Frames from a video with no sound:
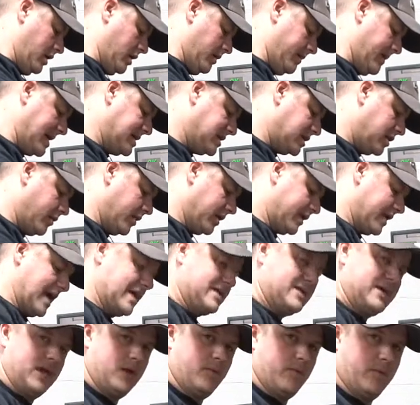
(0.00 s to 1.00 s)
basically what
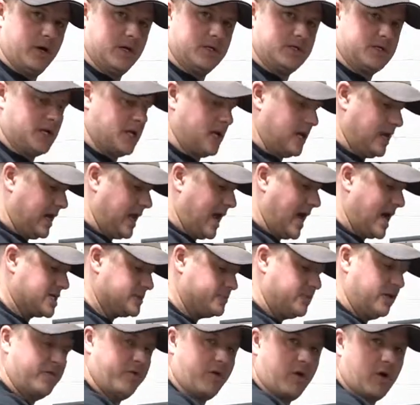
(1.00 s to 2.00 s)
that did was it
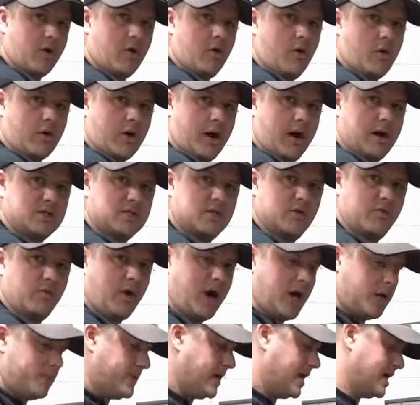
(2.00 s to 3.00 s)
asked me for a quarter ounce of
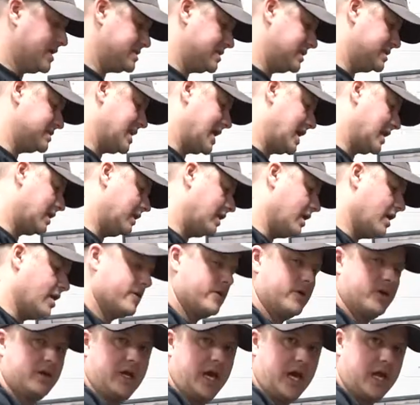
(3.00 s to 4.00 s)
weight because exactly
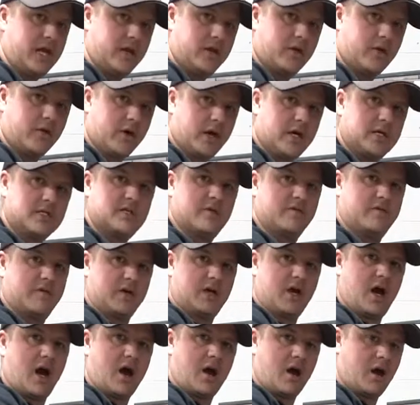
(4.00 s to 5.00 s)
180 degrees of the
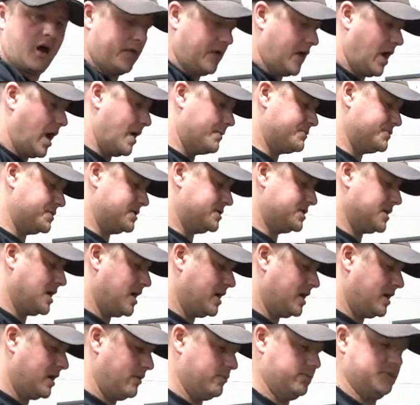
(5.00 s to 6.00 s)
tire on the opposite
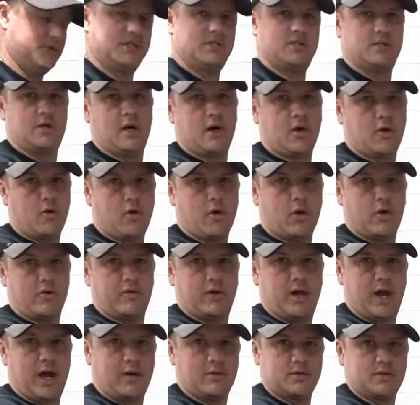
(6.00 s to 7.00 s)
side, it was a quarter of
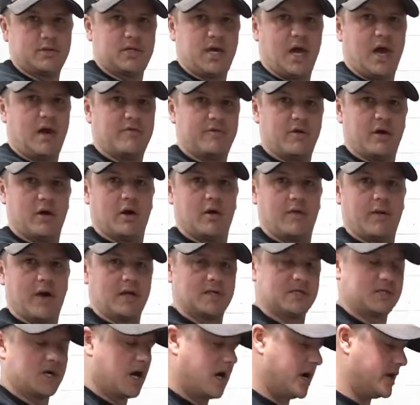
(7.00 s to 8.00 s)
an ounce heavier on
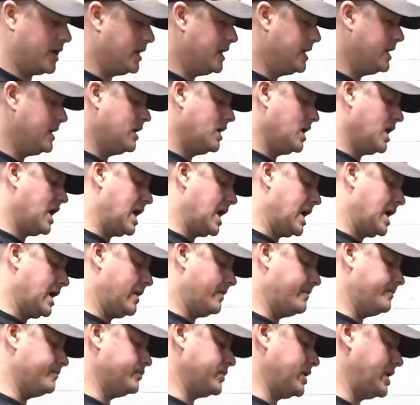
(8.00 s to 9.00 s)
that side.
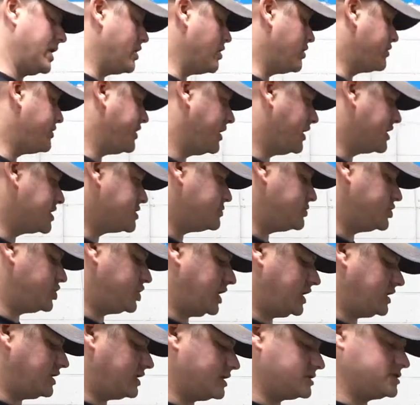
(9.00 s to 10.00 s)
Another thing this
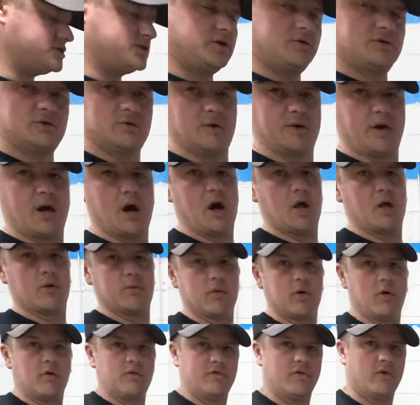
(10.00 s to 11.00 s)
machine does too is what they call a
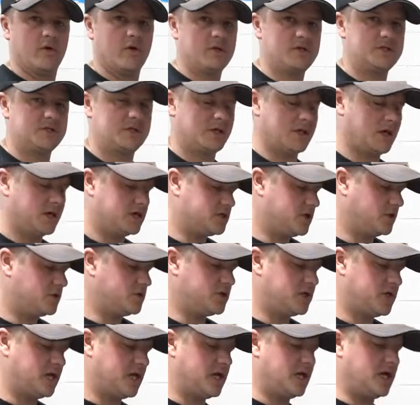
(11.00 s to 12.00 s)
road force. It's
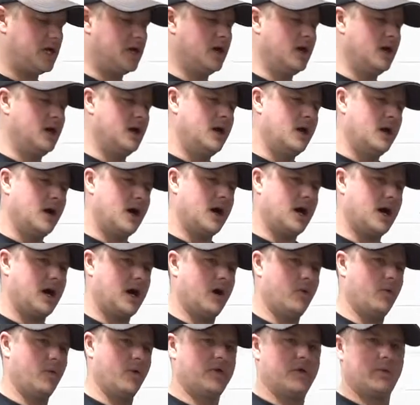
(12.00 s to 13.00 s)
usually
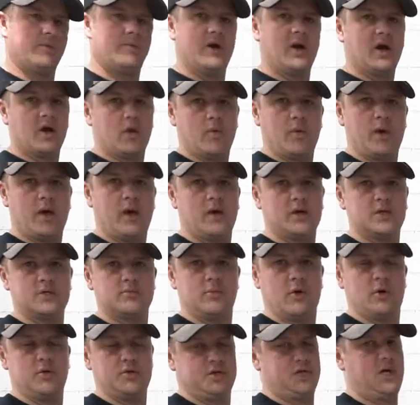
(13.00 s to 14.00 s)
with the bigger wheels
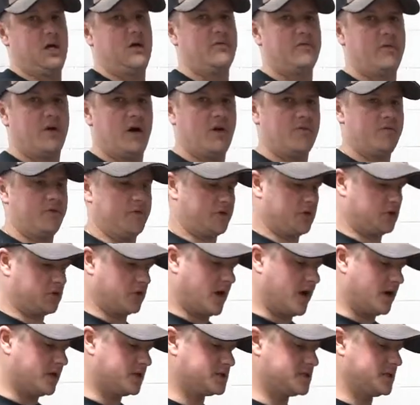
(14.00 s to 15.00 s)
mostly involved with the
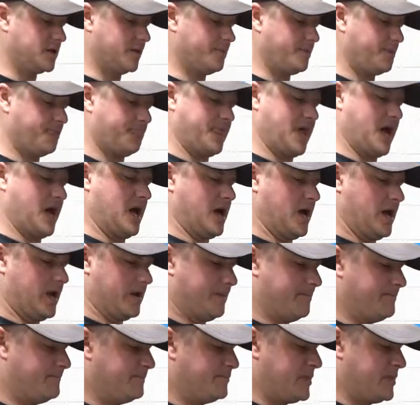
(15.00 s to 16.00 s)
trucks.
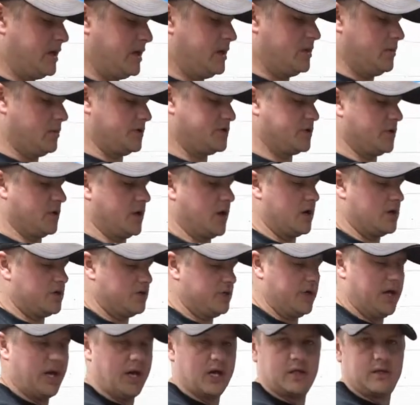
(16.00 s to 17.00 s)
And what's going on is
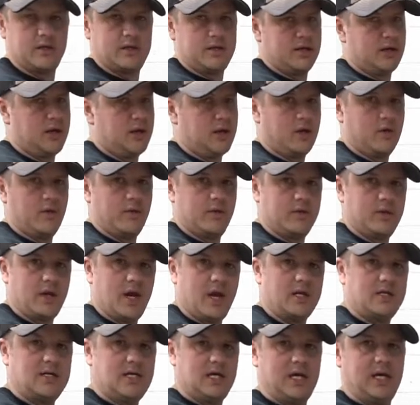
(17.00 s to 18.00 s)
when you get,
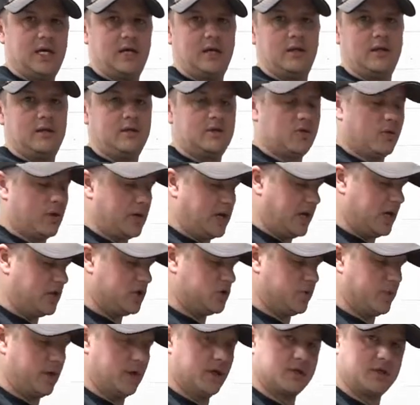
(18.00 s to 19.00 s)
19, 20
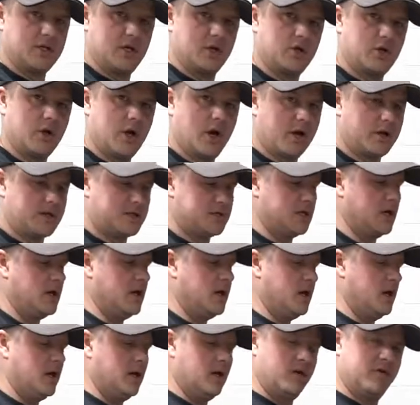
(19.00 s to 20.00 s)
inch wheels on trucks,
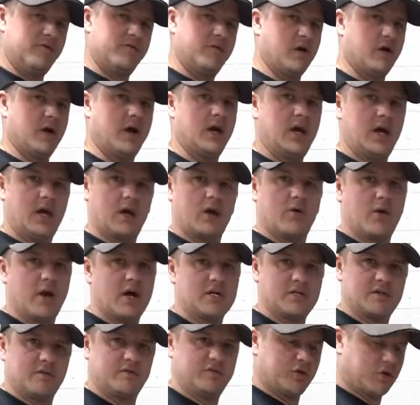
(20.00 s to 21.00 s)
very
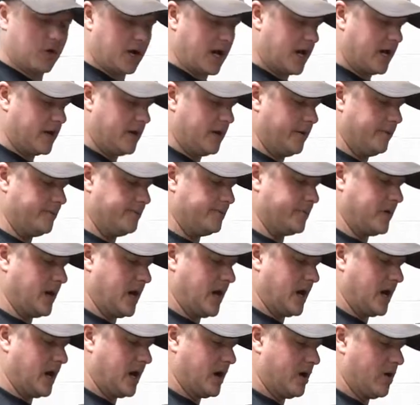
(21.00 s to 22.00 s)
aggressive tread,
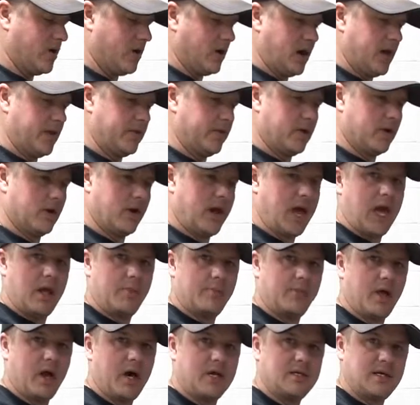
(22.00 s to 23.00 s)
and they're
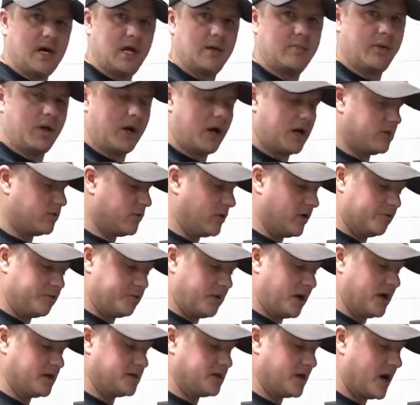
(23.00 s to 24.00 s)
8-ply, 10-ply,
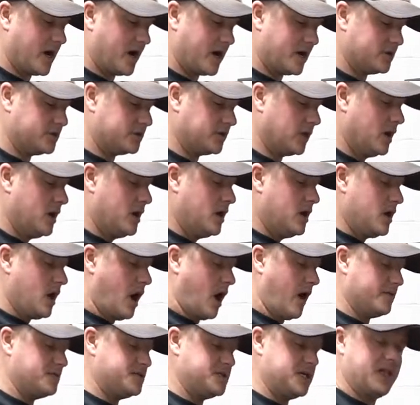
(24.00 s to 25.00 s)
12-ply tires,
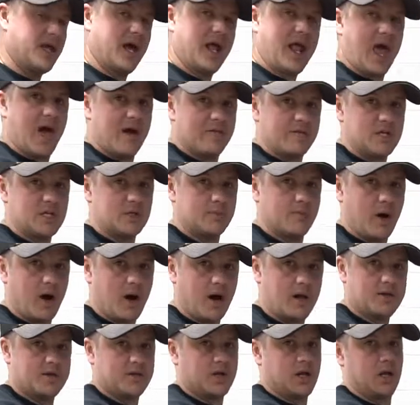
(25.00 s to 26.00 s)
obviously that heavy
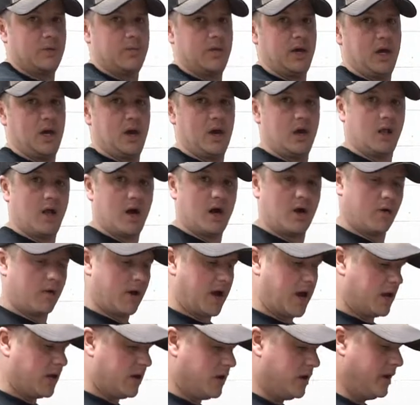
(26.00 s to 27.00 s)
spot is going to be a lot
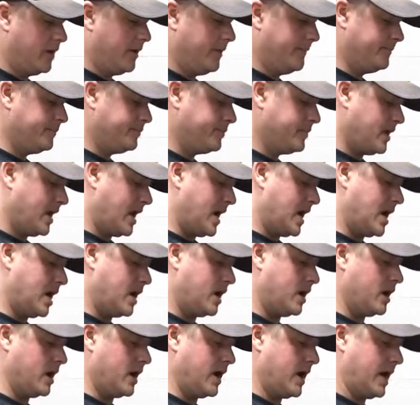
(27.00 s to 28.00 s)
greater.
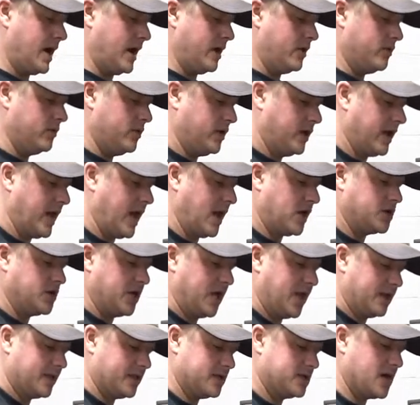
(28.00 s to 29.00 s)
And you can actually
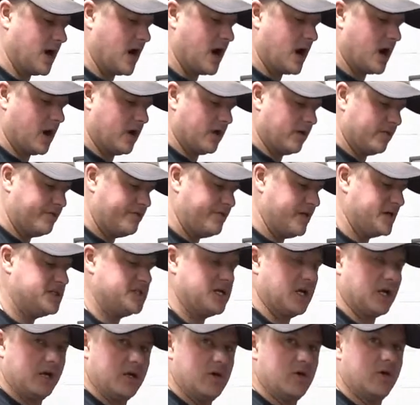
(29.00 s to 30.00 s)
get the tire
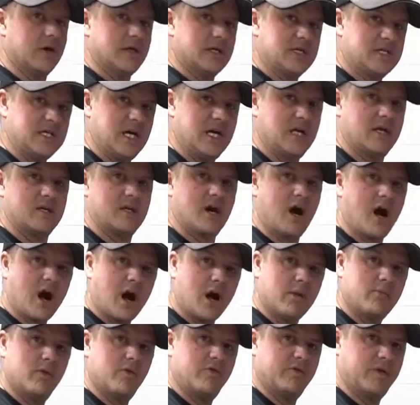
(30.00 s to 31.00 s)
physically, you can see the
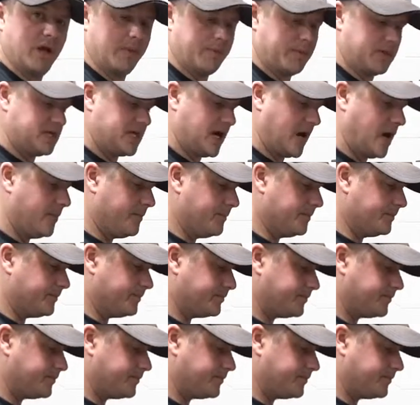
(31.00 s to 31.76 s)
tire moving up and down.